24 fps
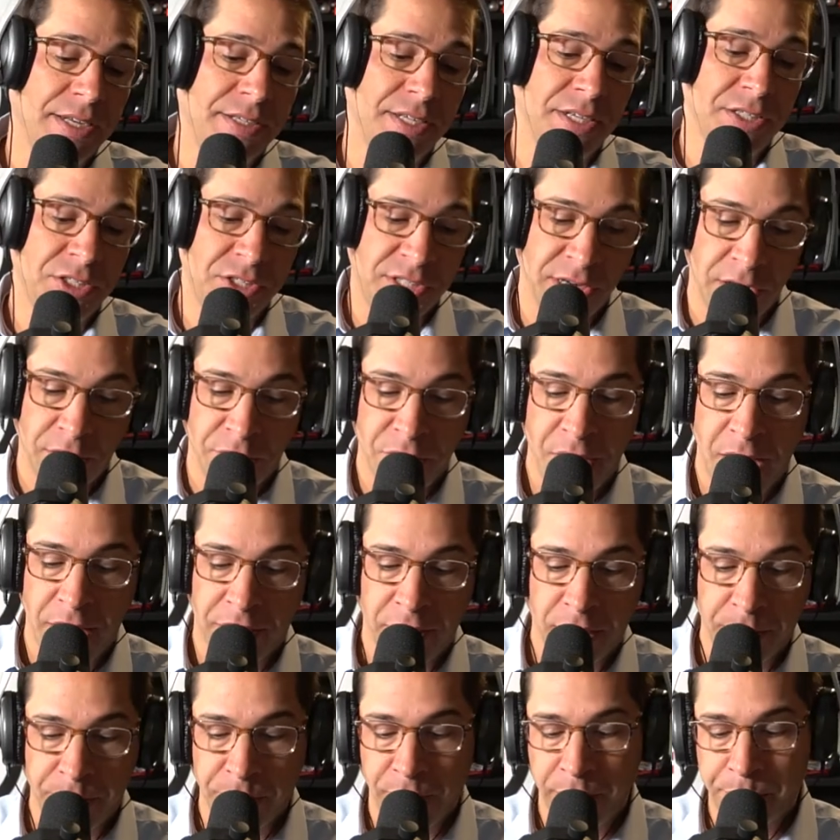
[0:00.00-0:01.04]
I did share
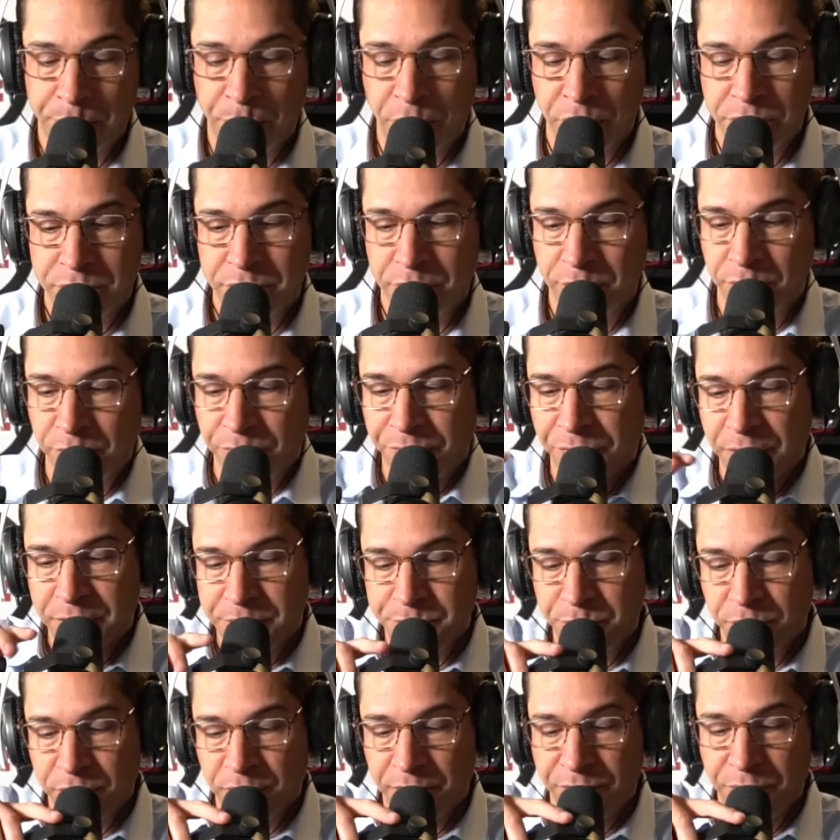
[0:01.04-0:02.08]
that on my personal
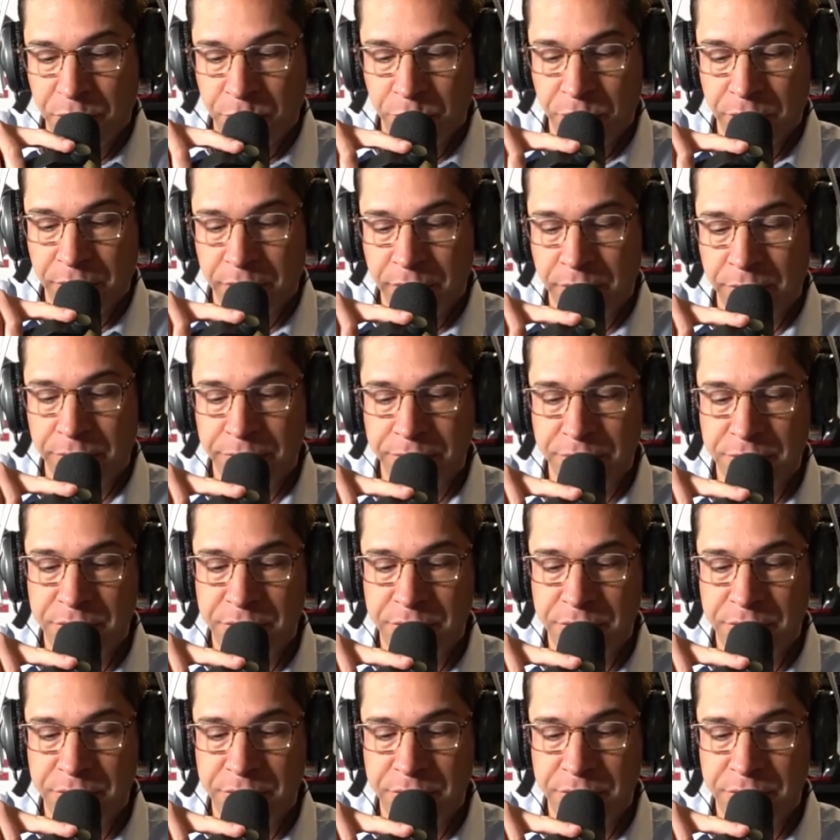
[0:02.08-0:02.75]
Facebook if you want to go